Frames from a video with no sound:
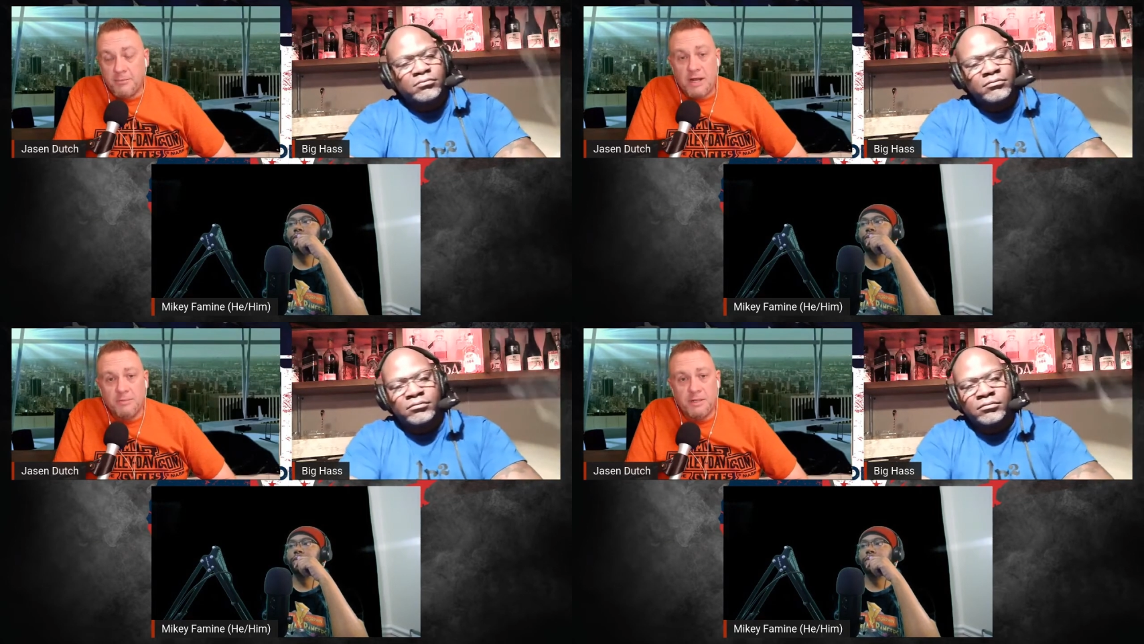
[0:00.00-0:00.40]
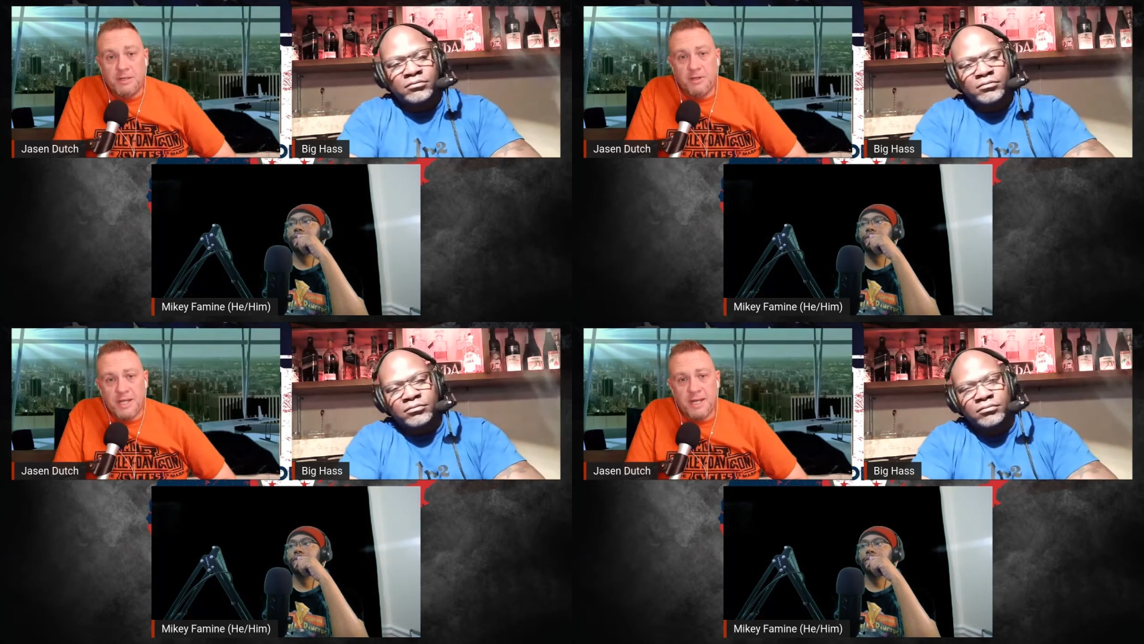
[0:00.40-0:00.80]
Speaker 1: brown
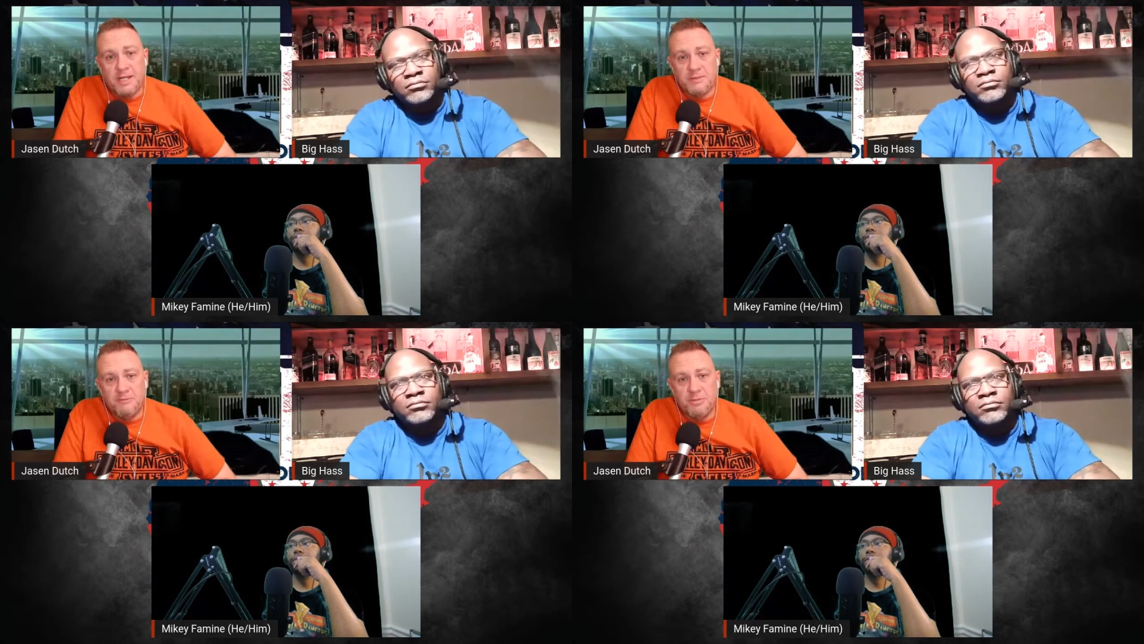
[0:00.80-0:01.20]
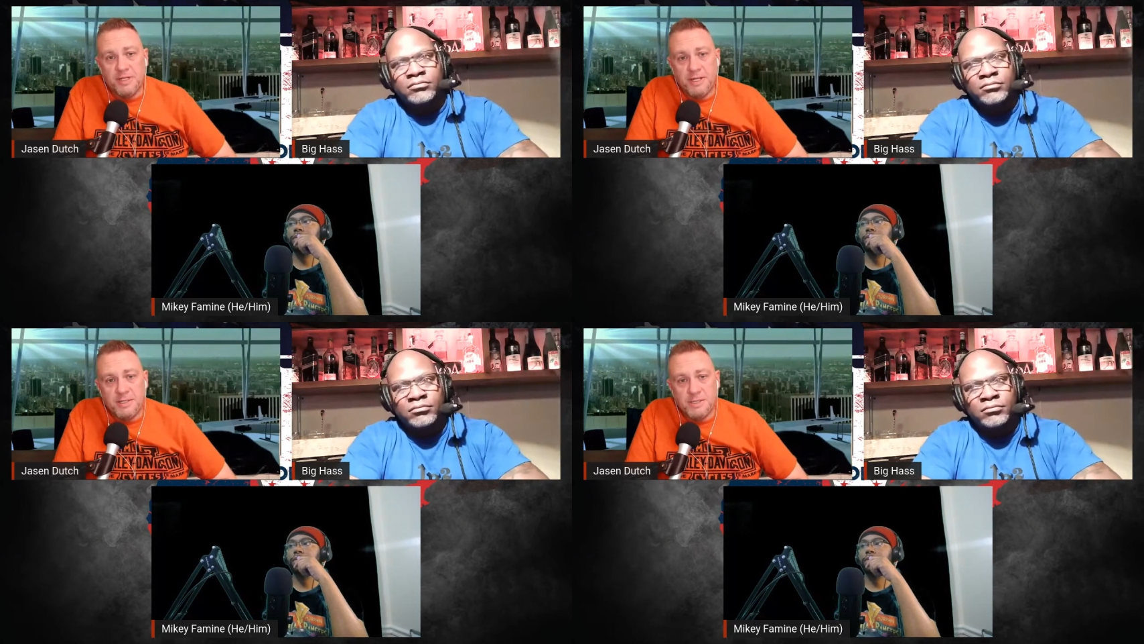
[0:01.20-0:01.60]
people at the hands of
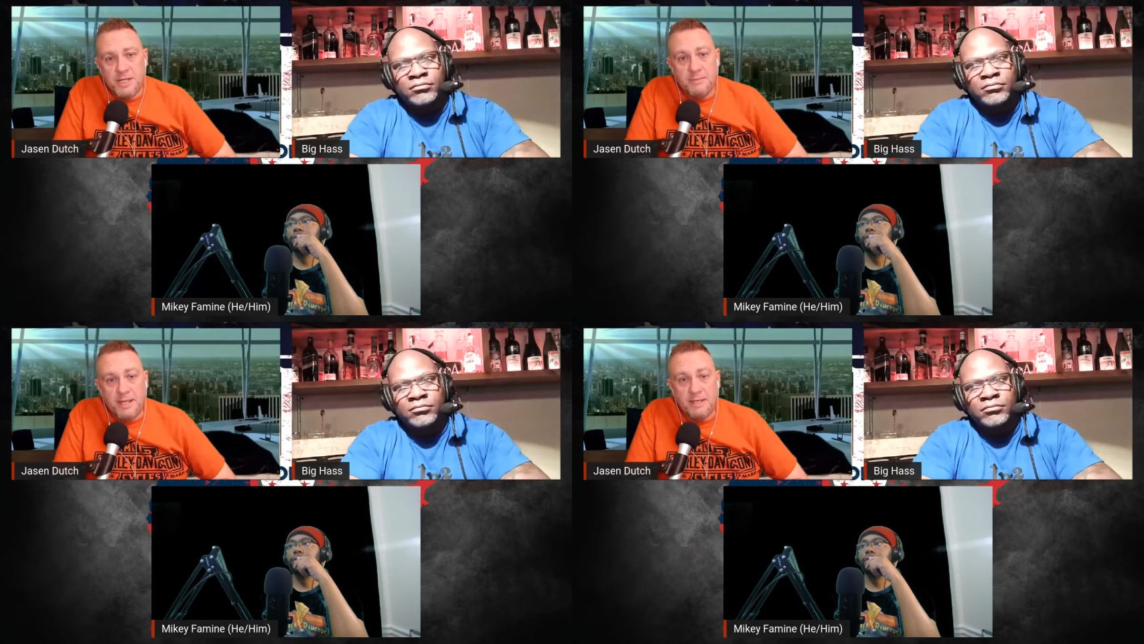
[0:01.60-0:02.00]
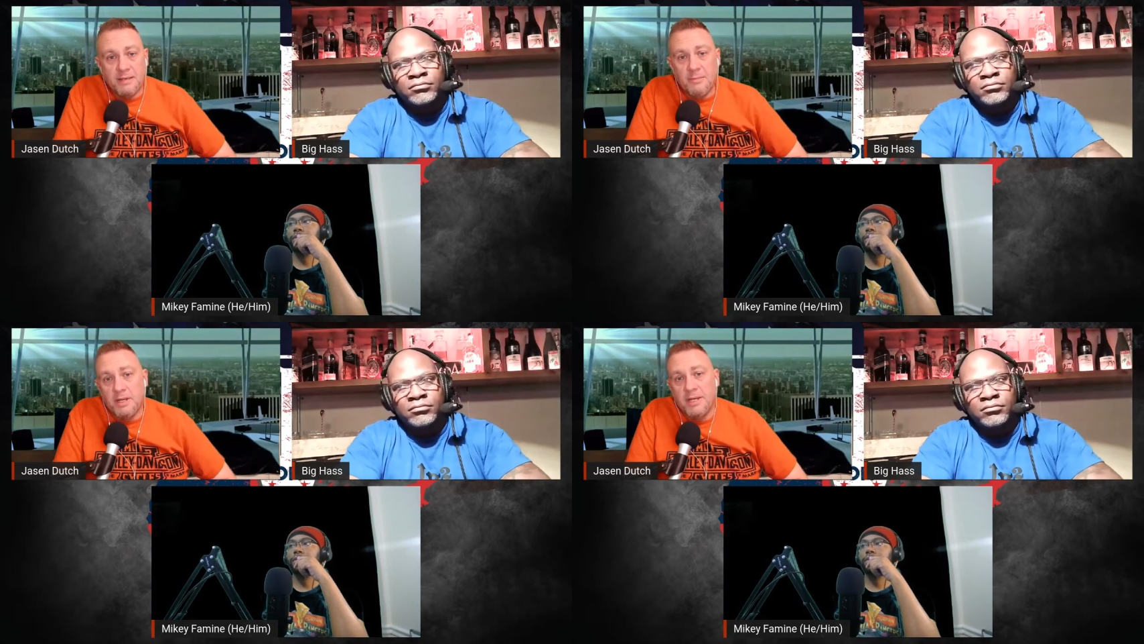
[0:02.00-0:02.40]
police and
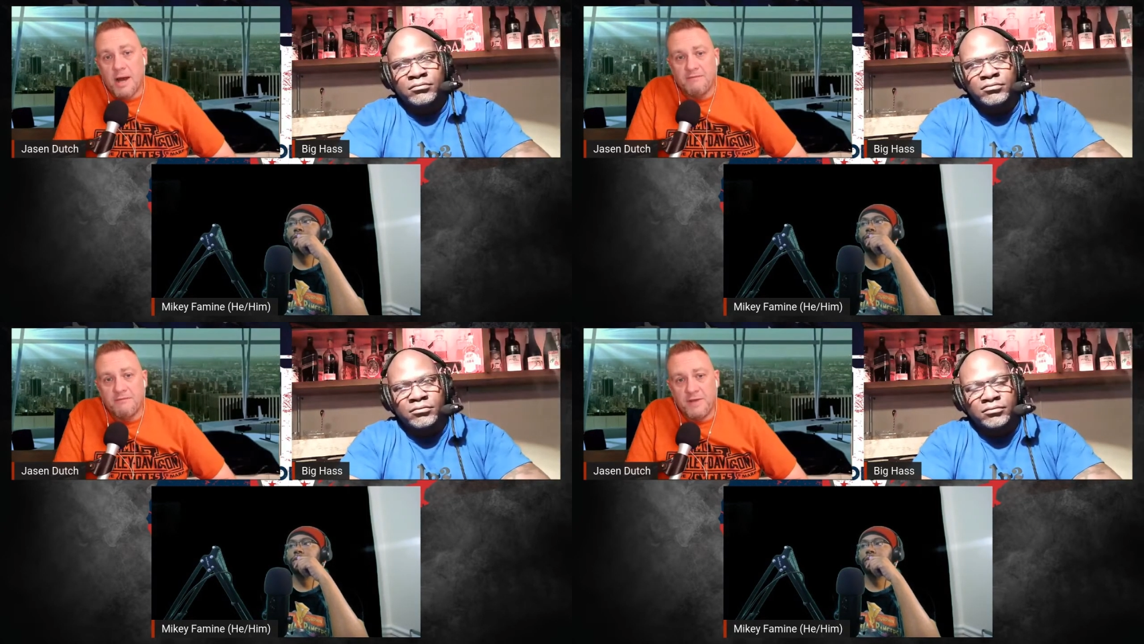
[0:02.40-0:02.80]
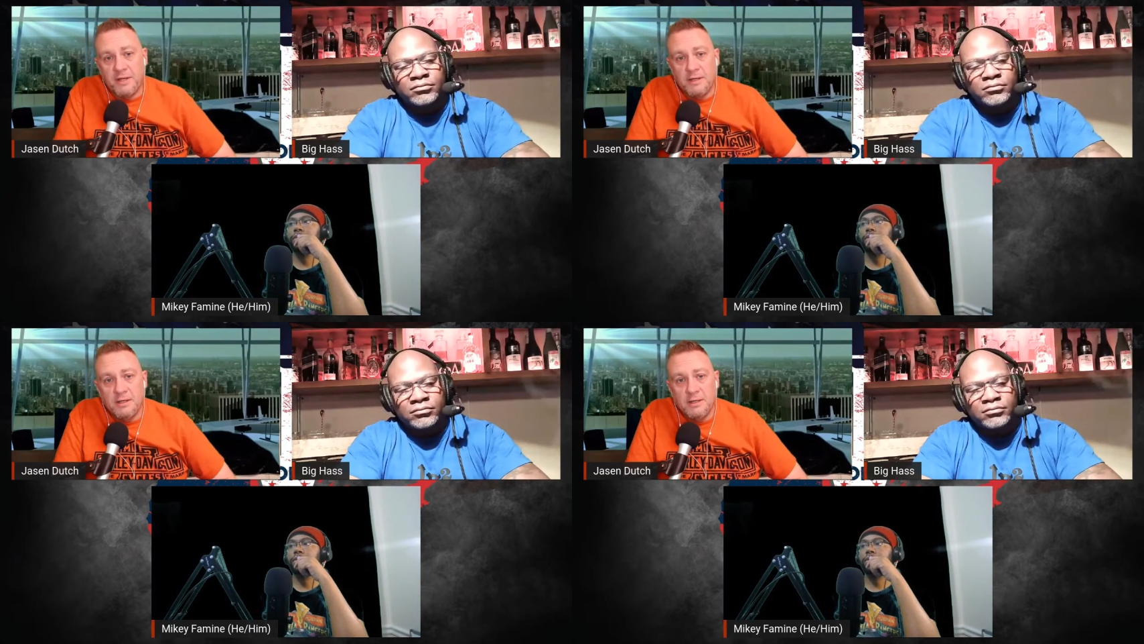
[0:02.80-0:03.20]
making money off of it